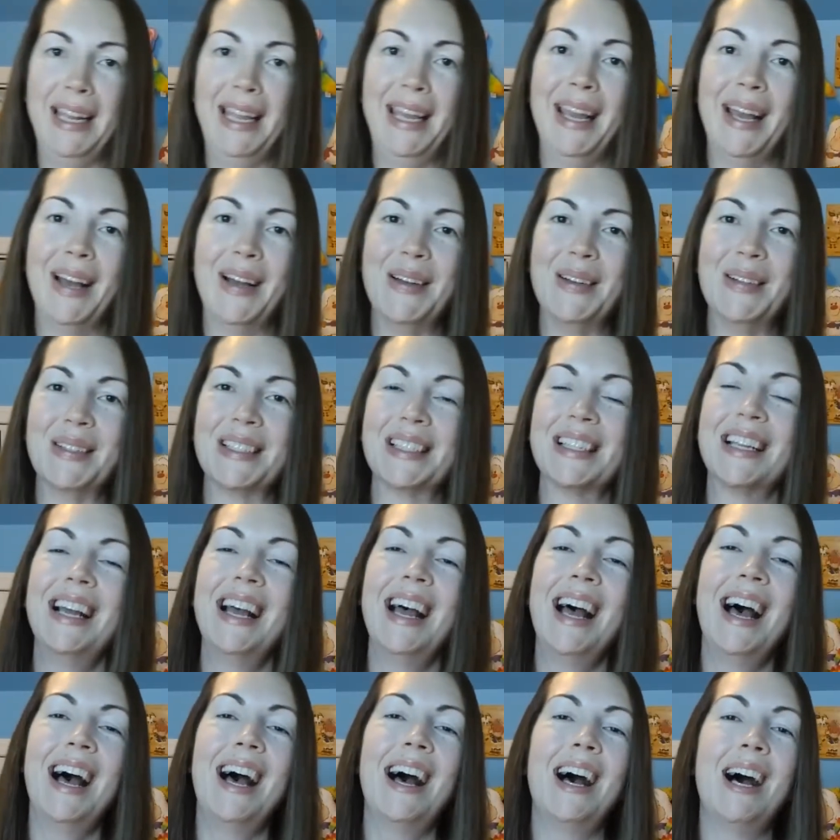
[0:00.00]
videos
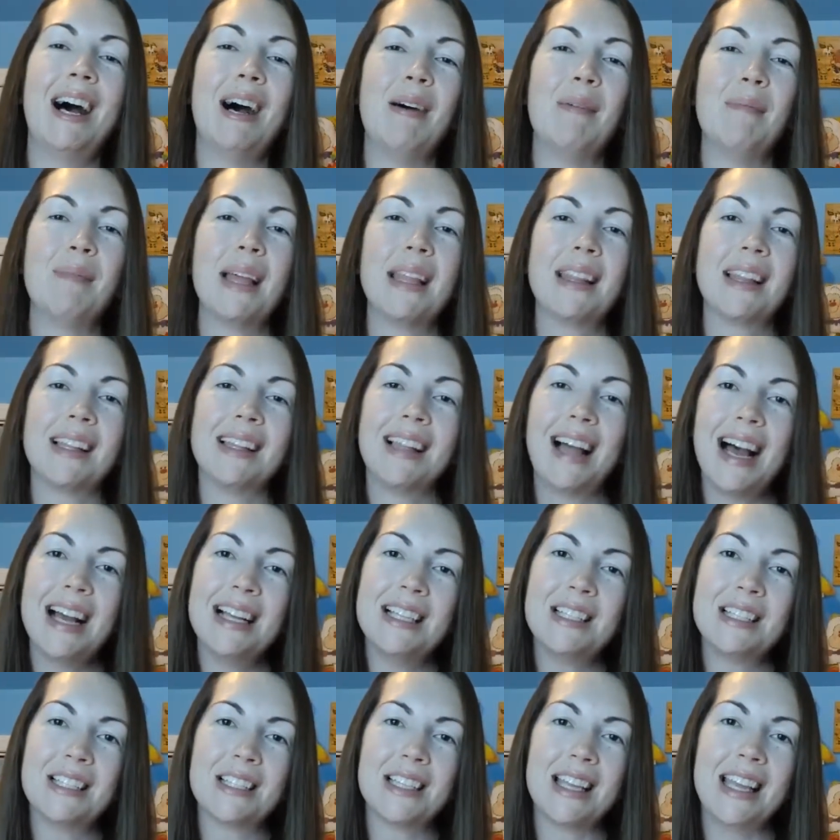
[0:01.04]
um, that the
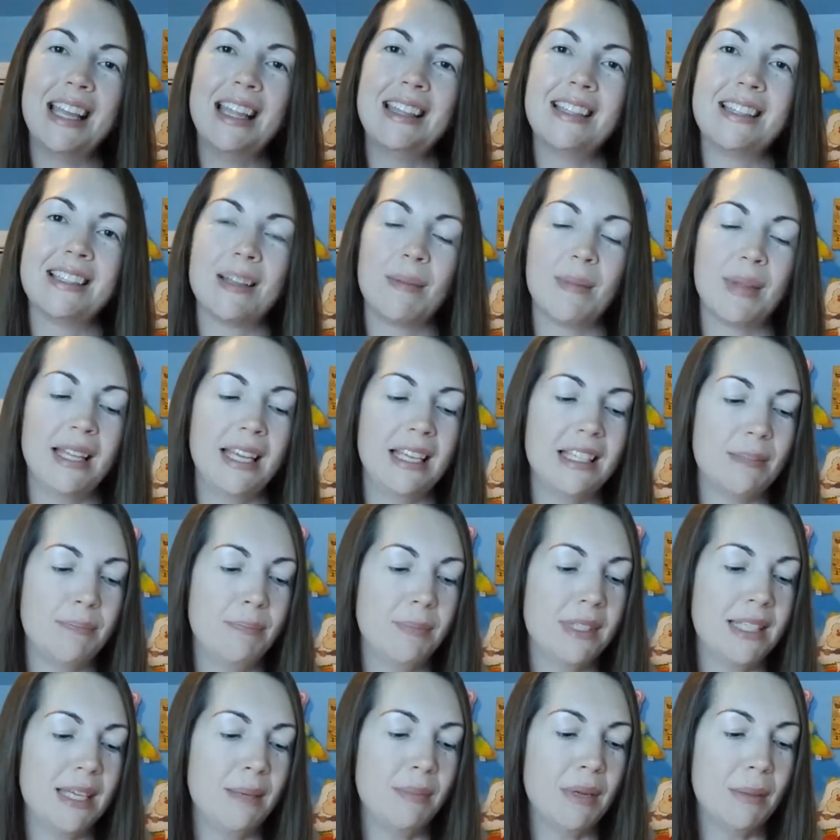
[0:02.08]
lines in some of these
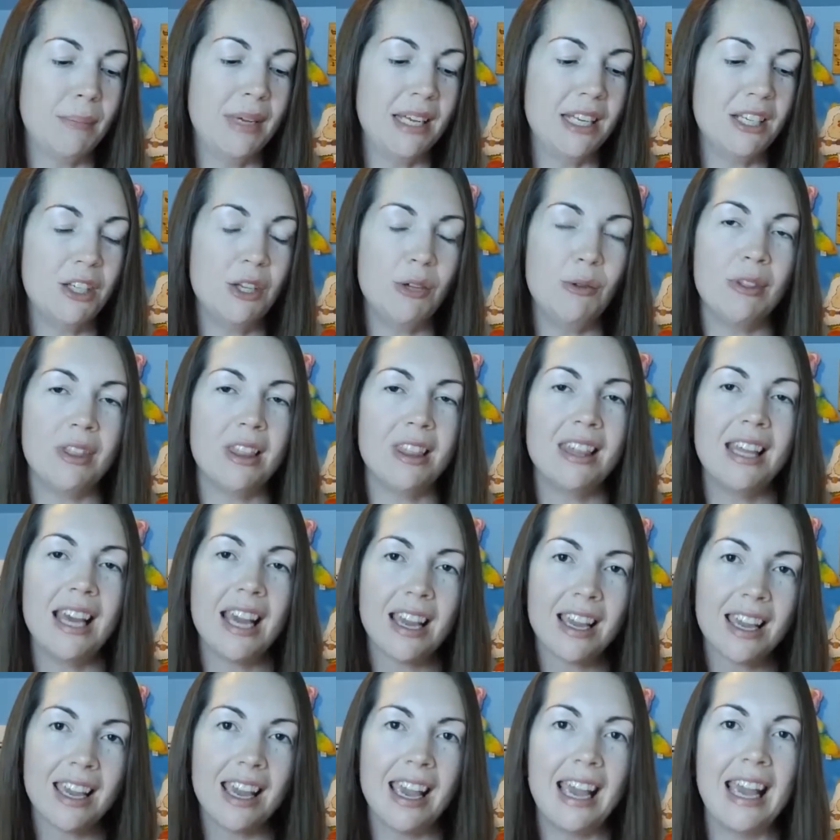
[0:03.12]
seemed a bit too
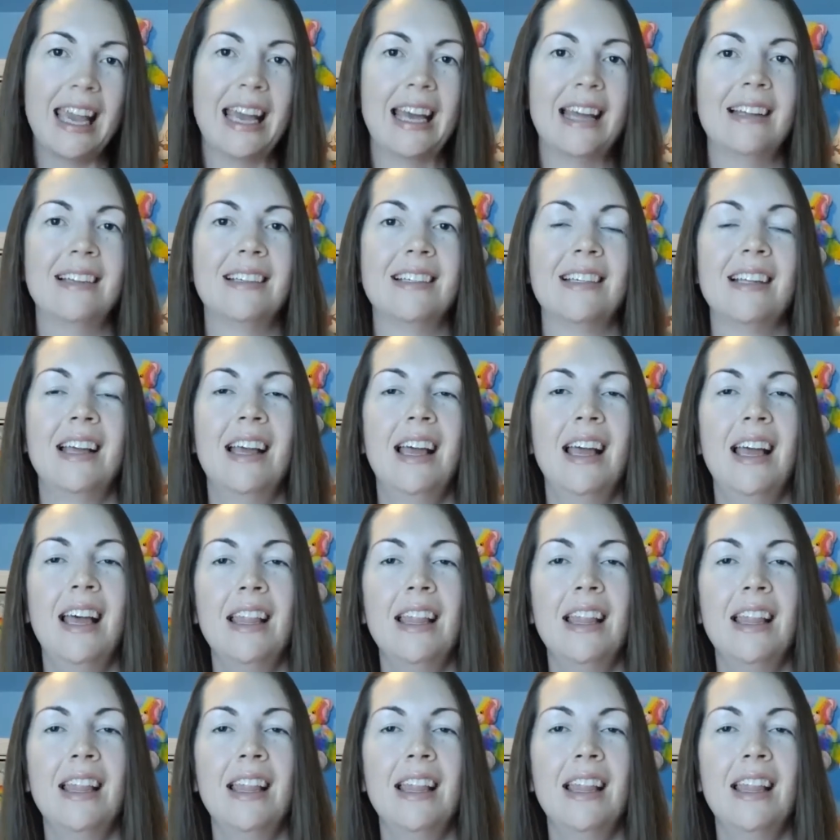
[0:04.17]
thick and